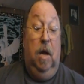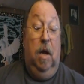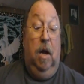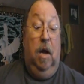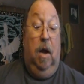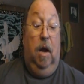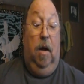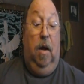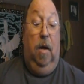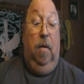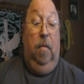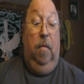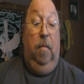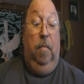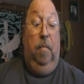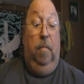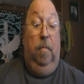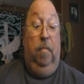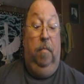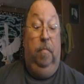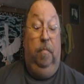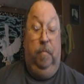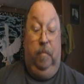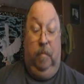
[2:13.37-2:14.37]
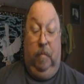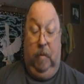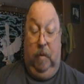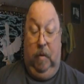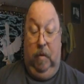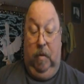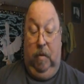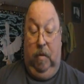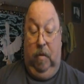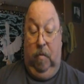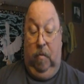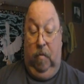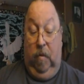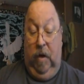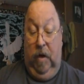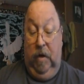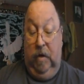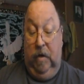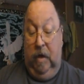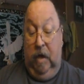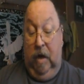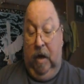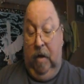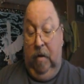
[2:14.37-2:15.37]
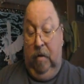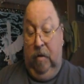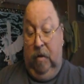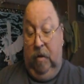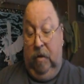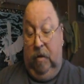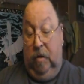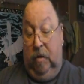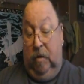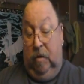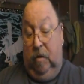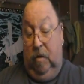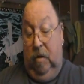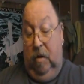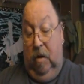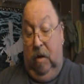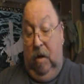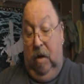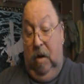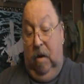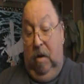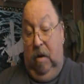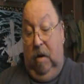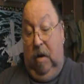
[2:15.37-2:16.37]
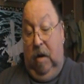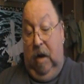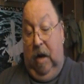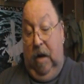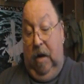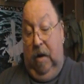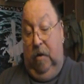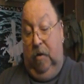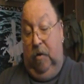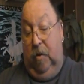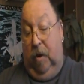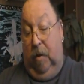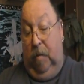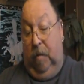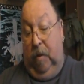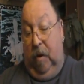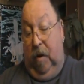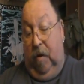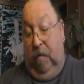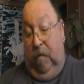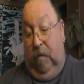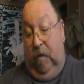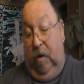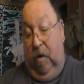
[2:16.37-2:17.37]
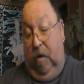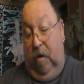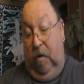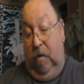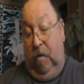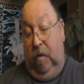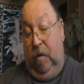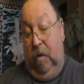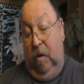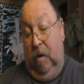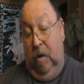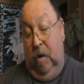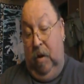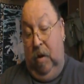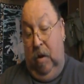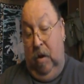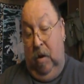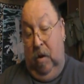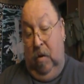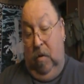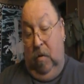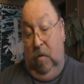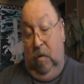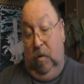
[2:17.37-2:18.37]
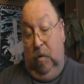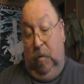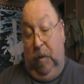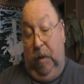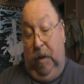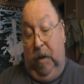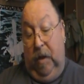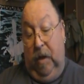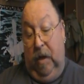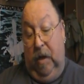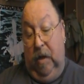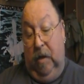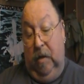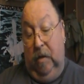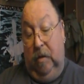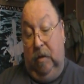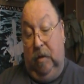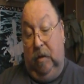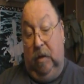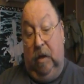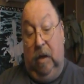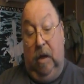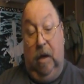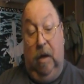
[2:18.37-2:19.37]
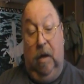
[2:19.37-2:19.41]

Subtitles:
The reason I just kind of dropped off the earth was because